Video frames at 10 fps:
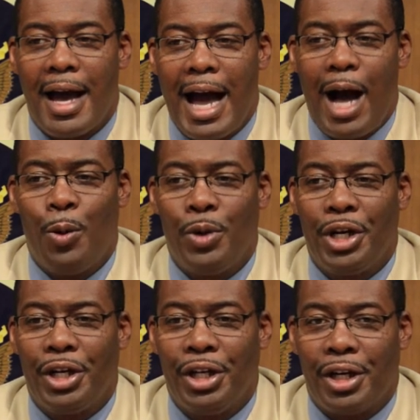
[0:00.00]
How
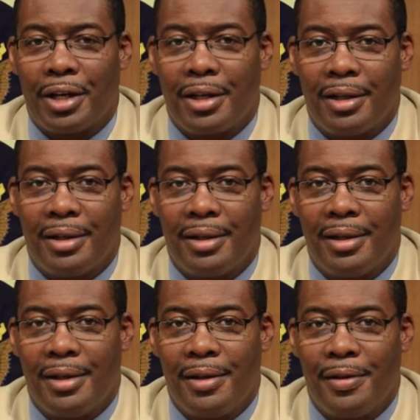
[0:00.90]
would it look
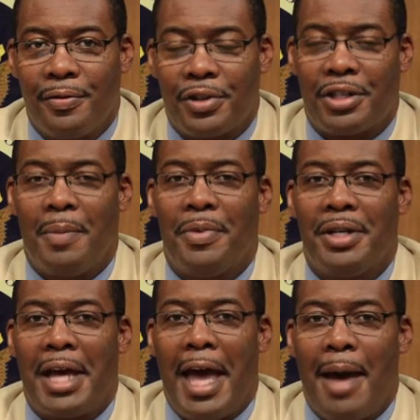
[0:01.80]
for
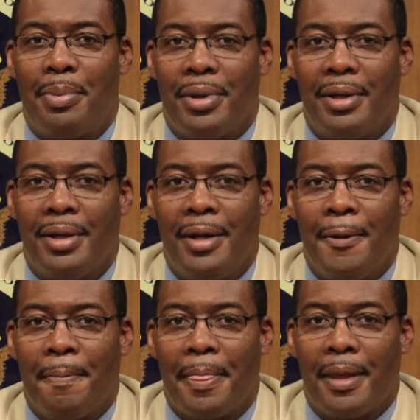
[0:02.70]
something to happen
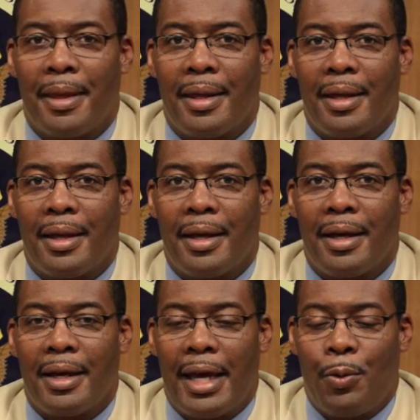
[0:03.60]

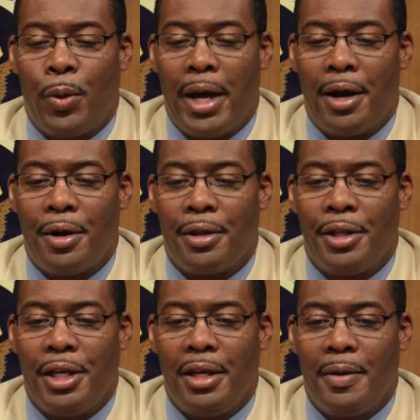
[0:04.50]
where
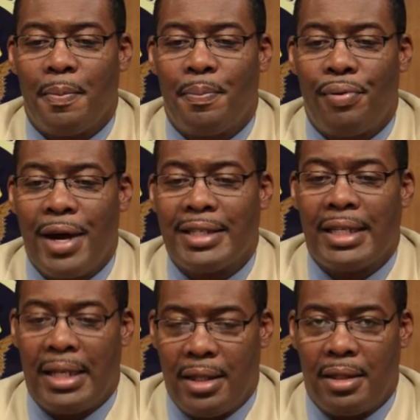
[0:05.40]
the
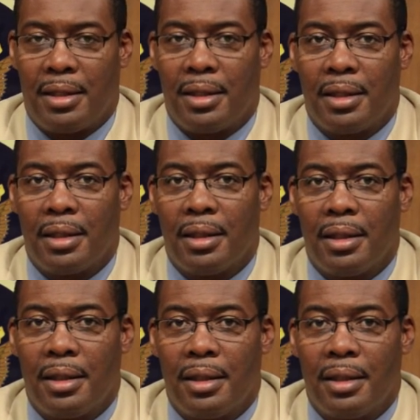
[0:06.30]
president
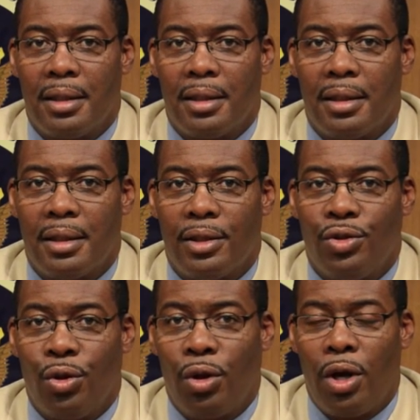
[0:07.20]

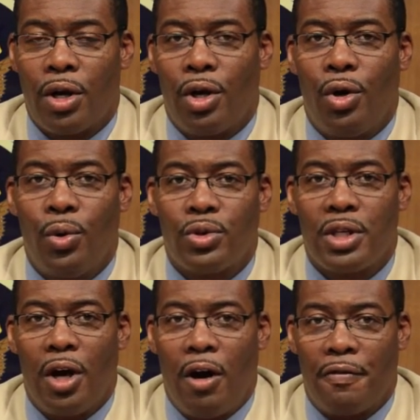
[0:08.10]
no longer holds
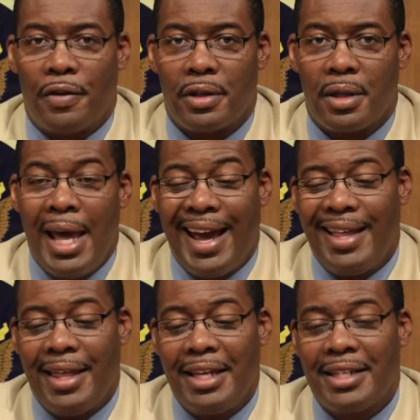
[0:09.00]
the office
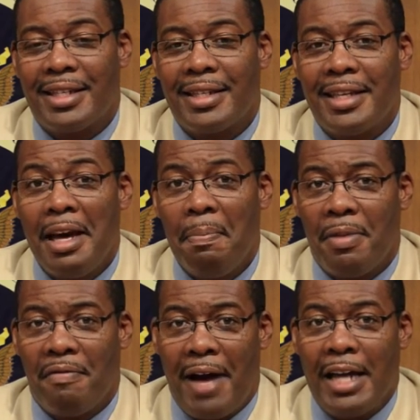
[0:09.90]
and they skip
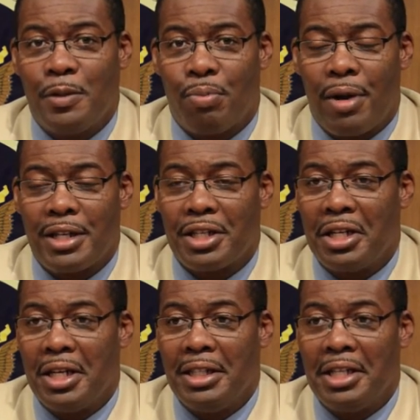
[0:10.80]
the vice
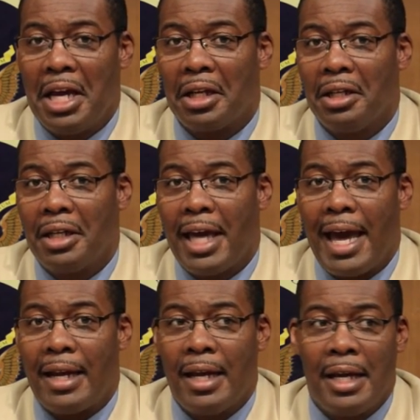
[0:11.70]
president and take a look
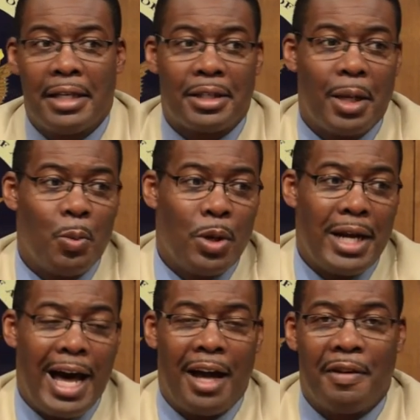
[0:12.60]
at
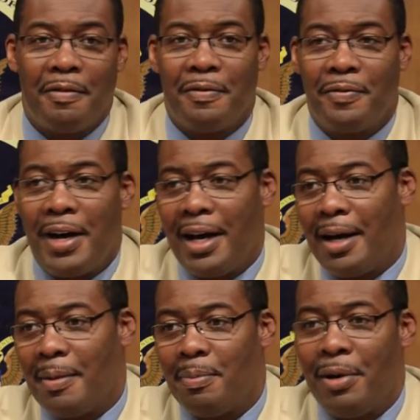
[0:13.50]
someone out
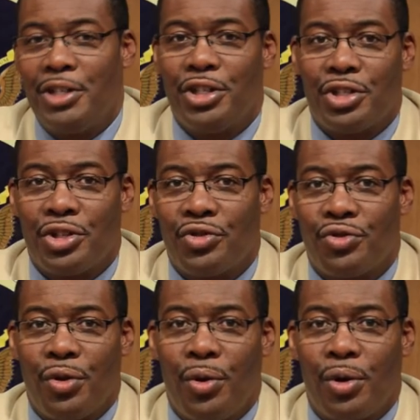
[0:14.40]
of budget and
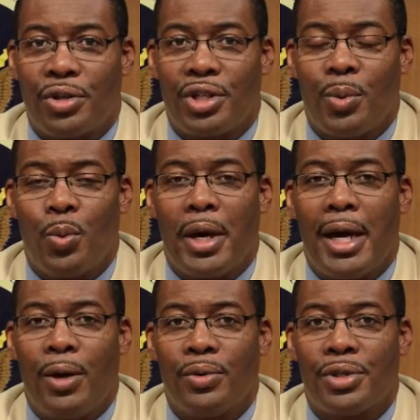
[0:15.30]
control or
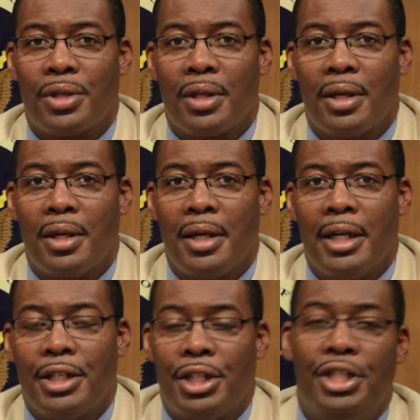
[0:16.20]
somewhere else
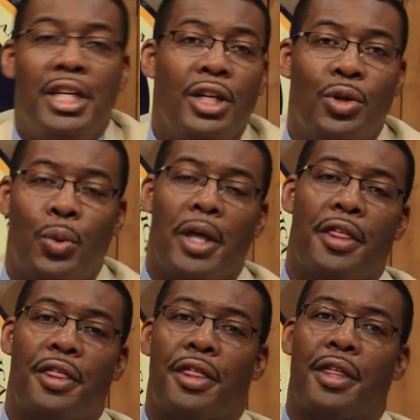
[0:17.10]
to deal
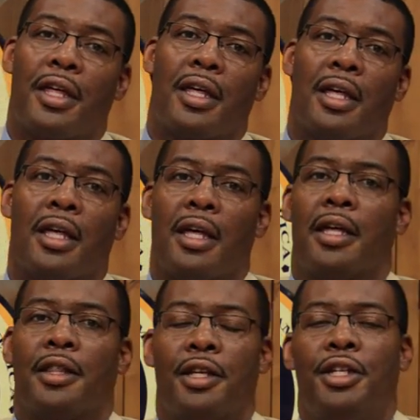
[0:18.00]
with
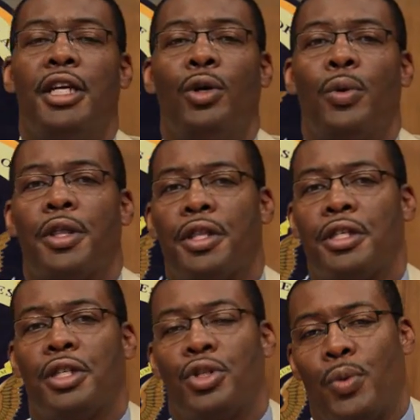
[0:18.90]

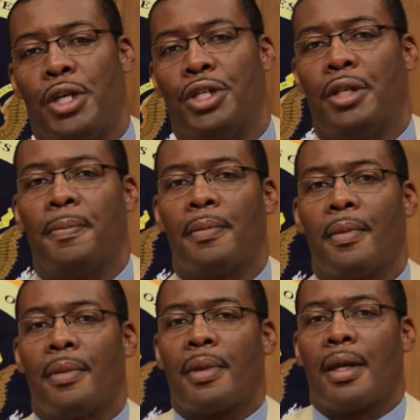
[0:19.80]
the situation?
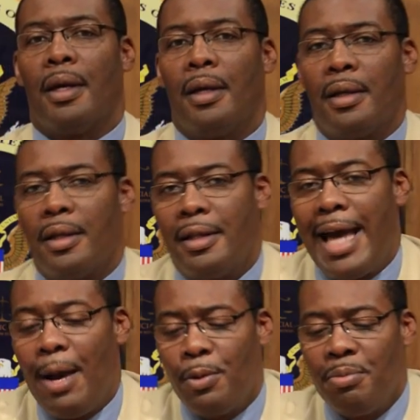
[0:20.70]

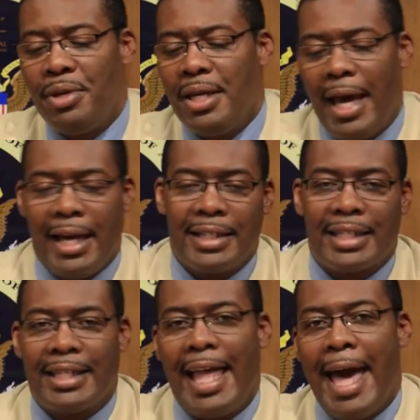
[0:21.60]
That would be a
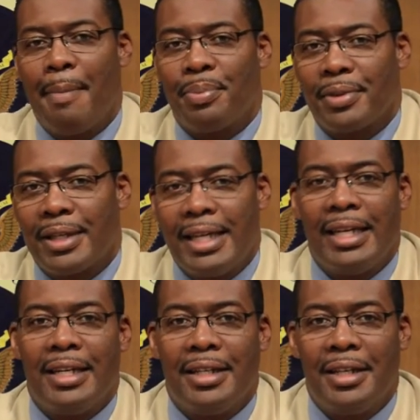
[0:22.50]
slap
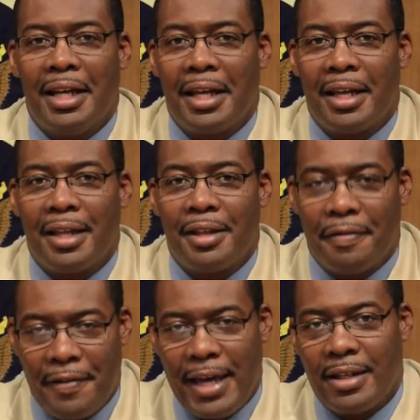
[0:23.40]
in
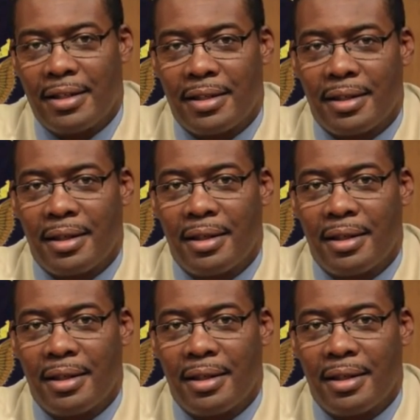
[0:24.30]
the face.